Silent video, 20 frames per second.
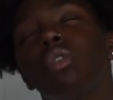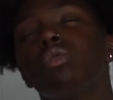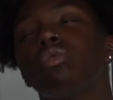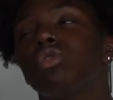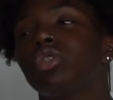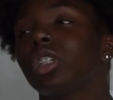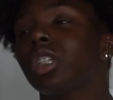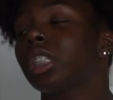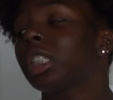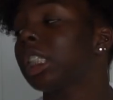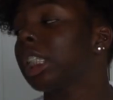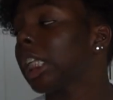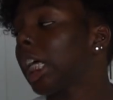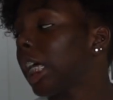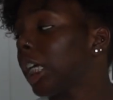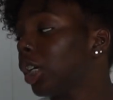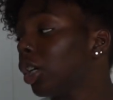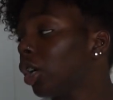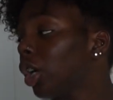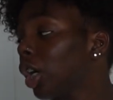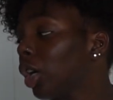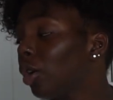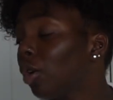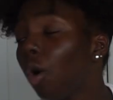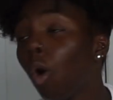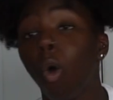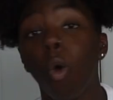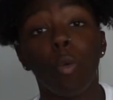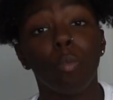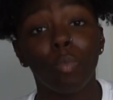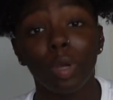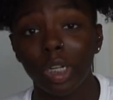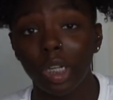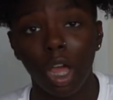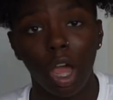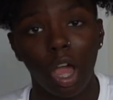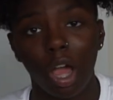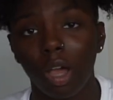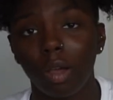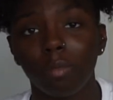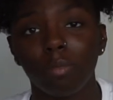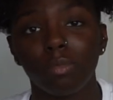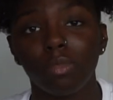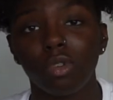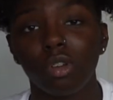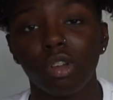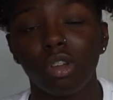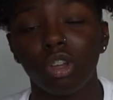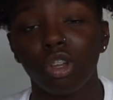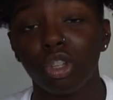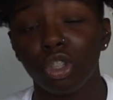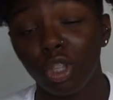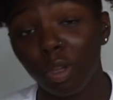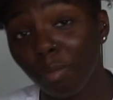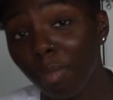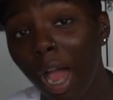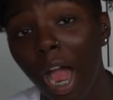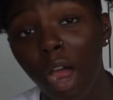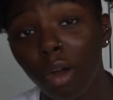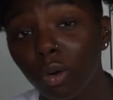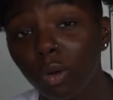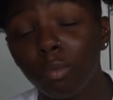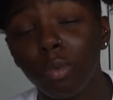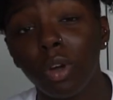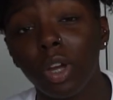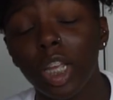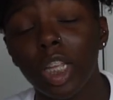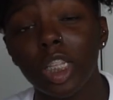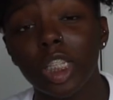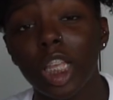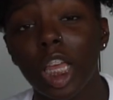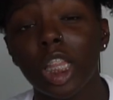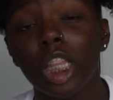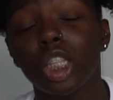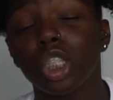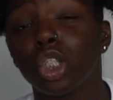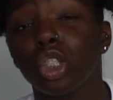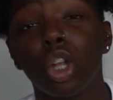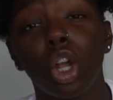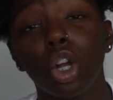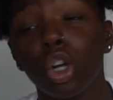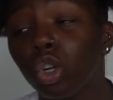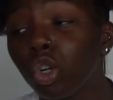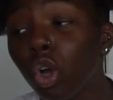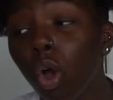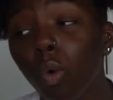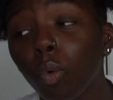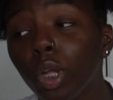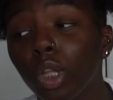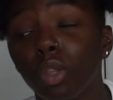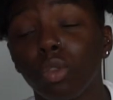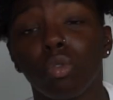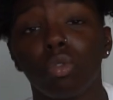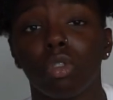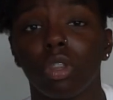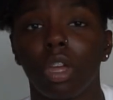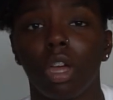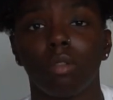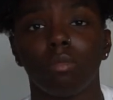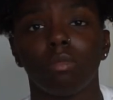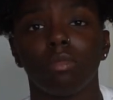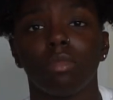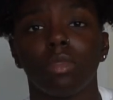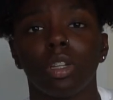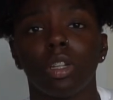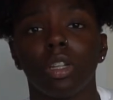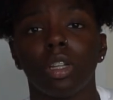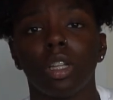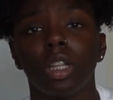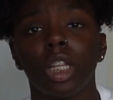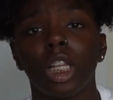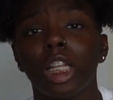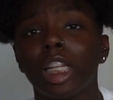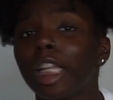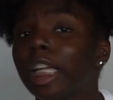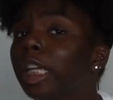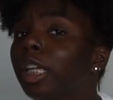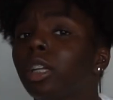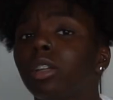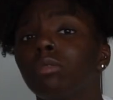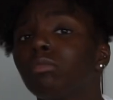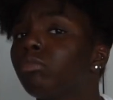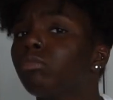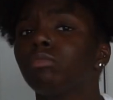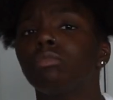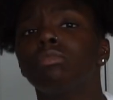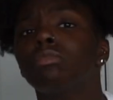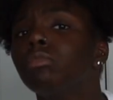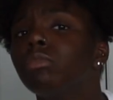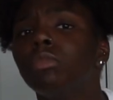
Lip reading: don't just like open up the PowerPoint and then start going through them. Like,